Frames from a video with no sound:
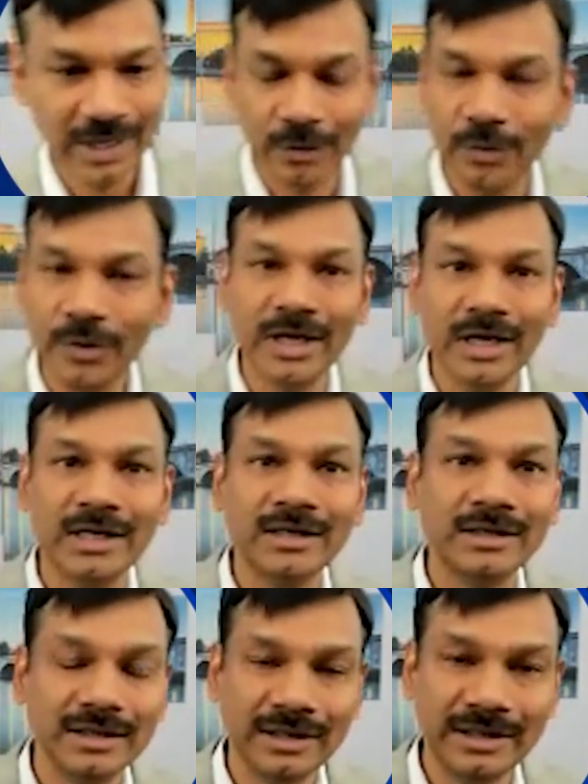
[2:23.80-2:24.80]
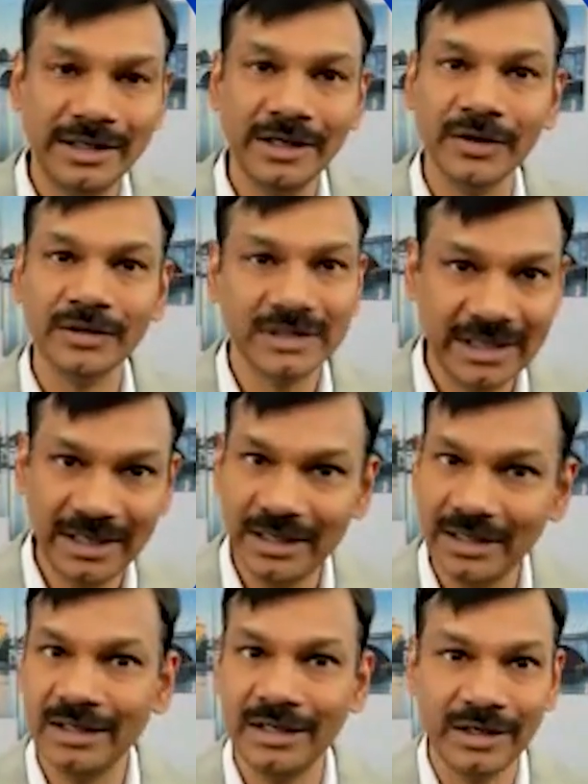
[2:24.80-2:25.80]
how we are,
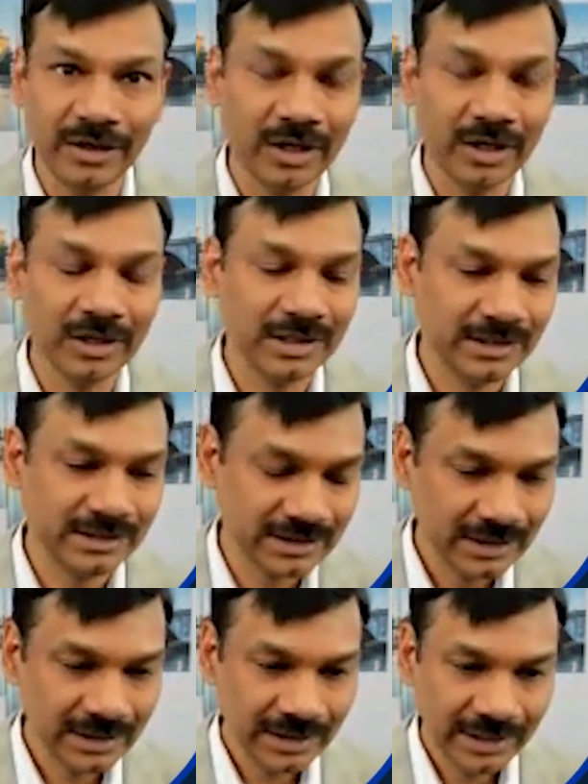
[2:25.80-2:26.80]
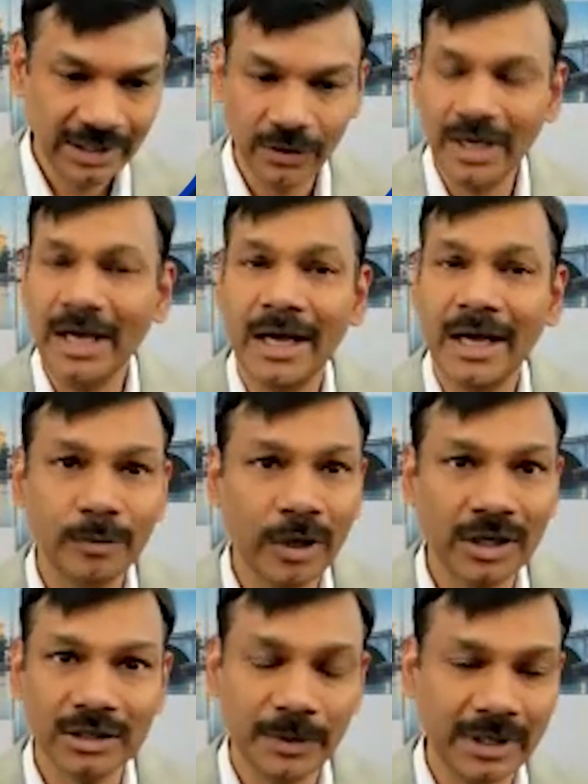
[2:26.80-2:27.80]
seeing, all these, AI
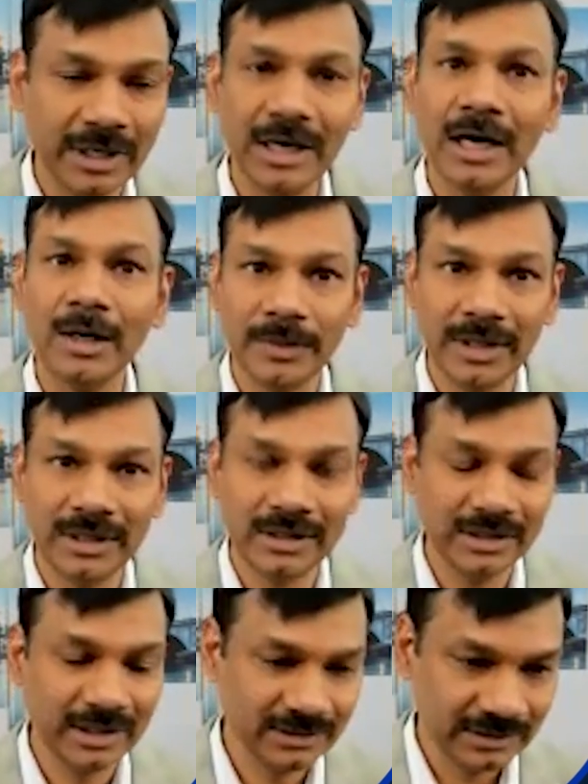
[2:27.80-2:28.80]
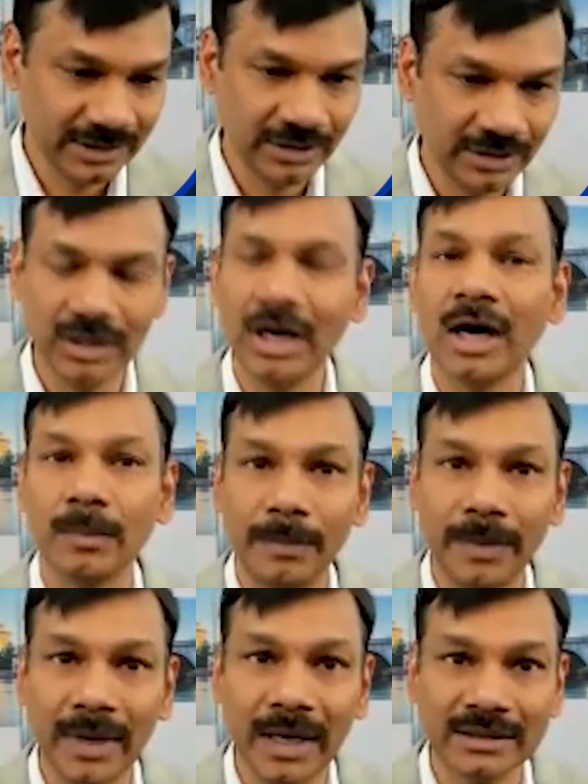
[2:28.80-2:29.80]
models picking up, and there's, a lot
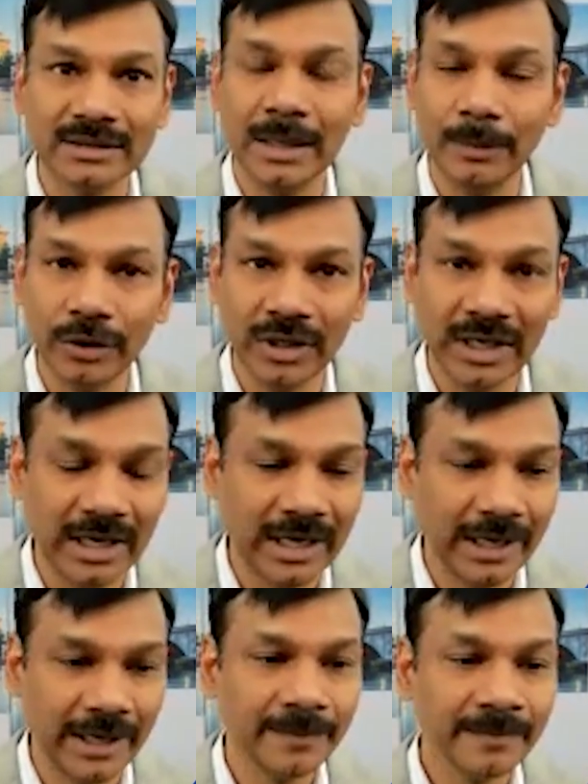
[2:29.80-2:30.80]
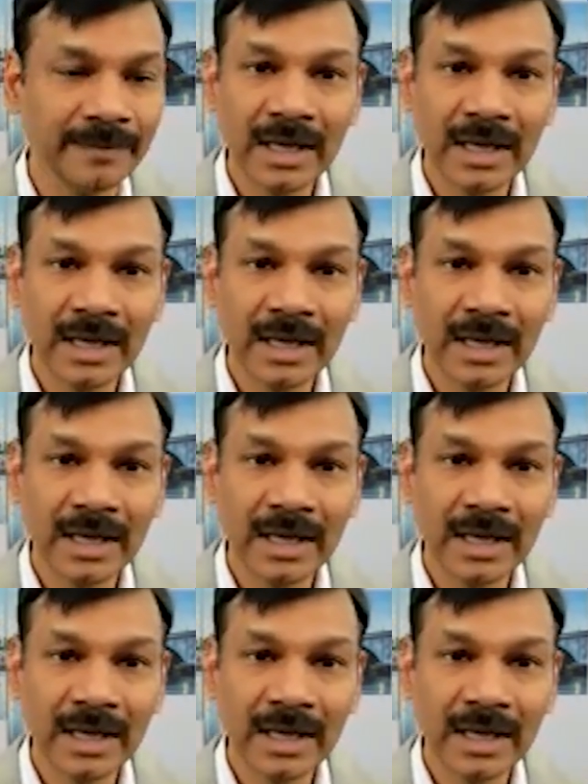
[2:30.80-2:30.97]
of buzz about AI.